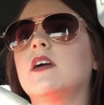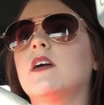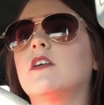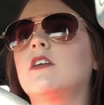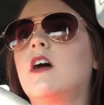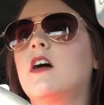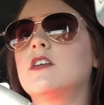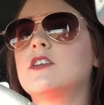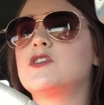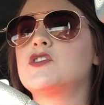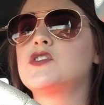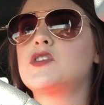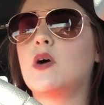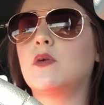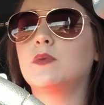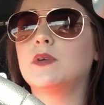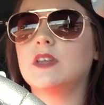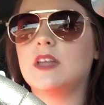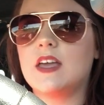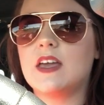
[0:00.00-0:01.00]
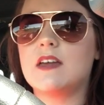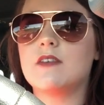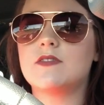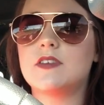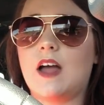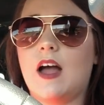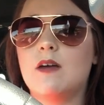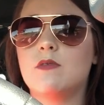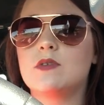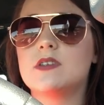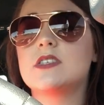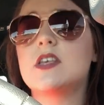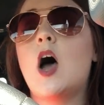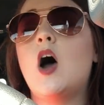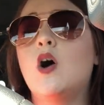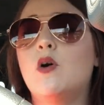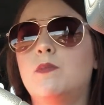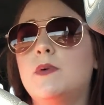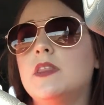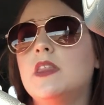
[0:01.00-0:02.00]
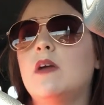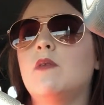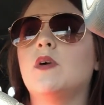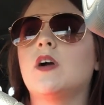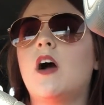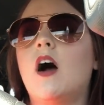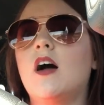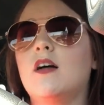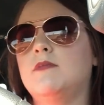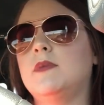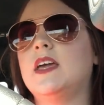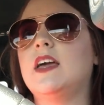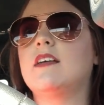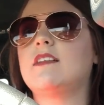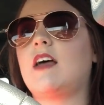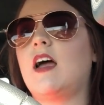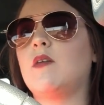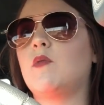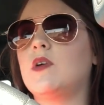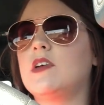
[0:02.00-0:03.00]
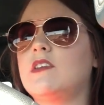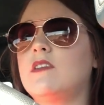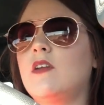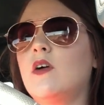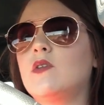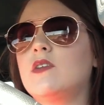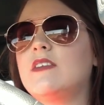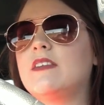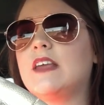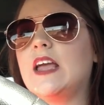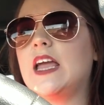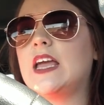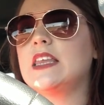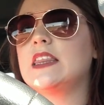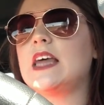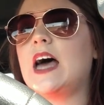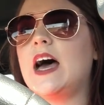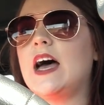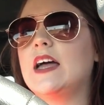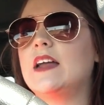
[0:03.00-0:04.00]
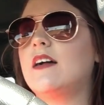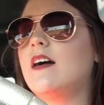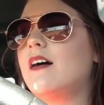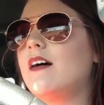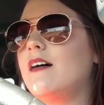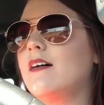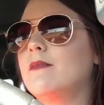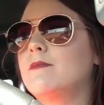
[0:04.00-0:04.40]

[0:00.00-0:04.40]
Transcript: they're gone and so relieved. I was hoping they were gone because I was noticing that it